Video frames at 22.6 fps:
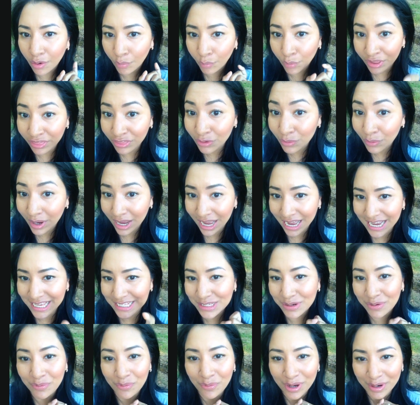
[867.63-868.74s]
with you guys
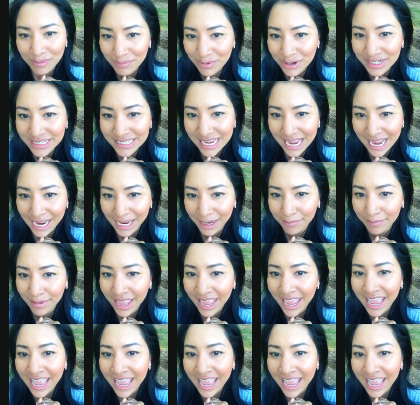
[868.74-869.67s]
one more time,